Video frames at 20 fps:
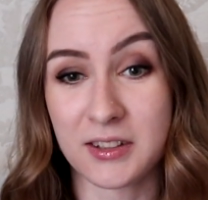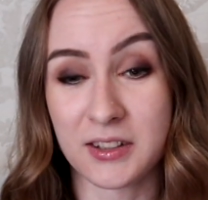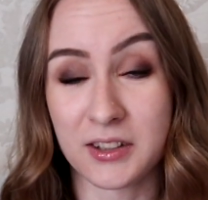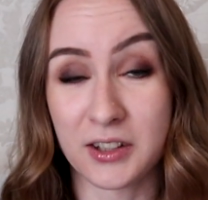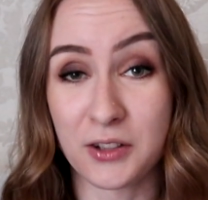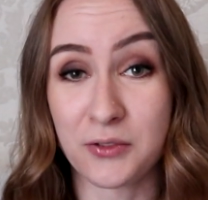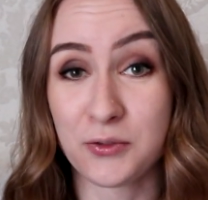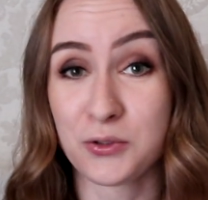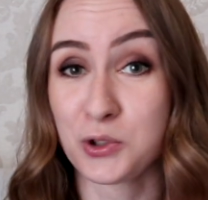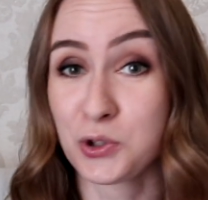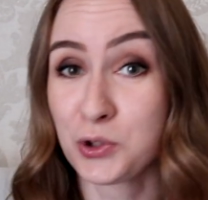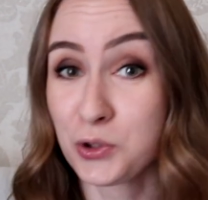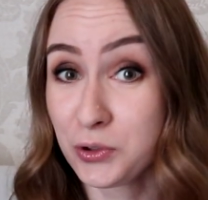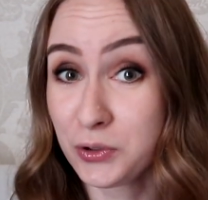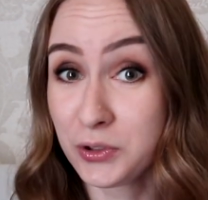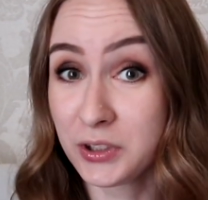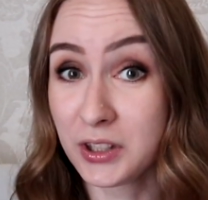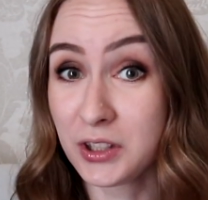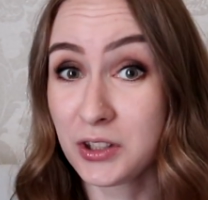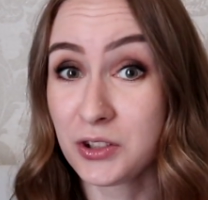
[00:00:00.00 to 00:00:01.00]
they for
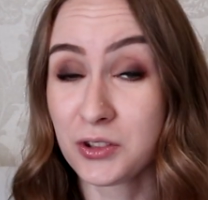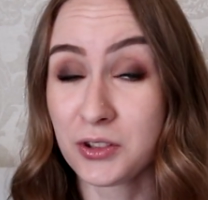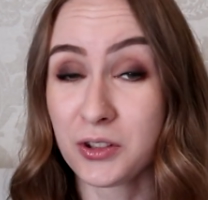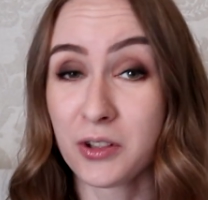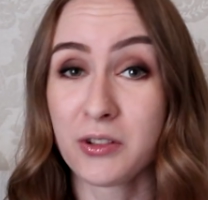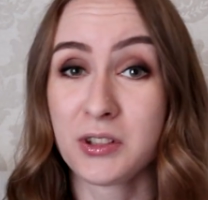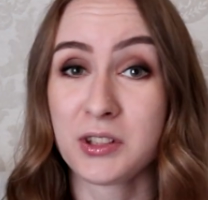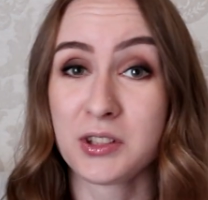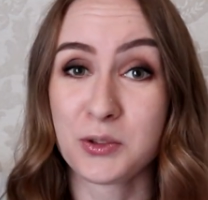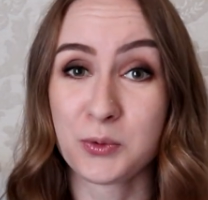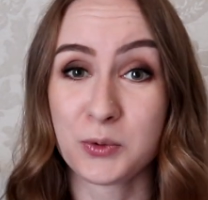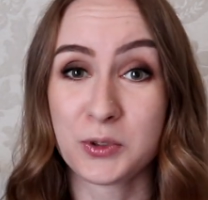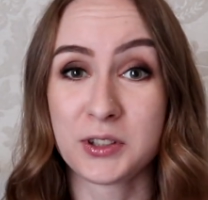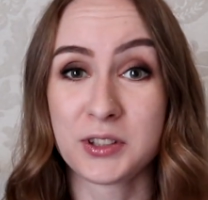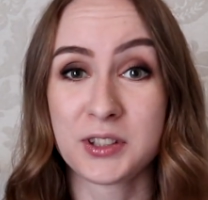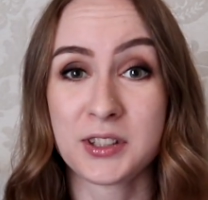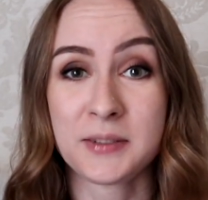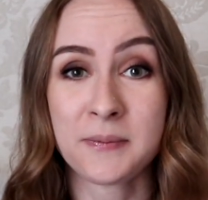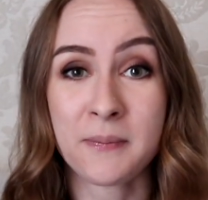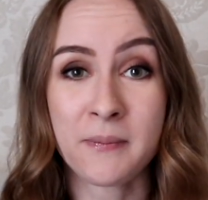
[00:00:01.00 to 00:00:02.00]
sure need to know these
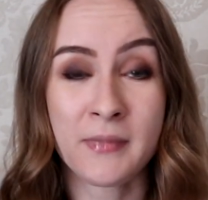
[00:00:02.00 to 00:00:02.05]
words.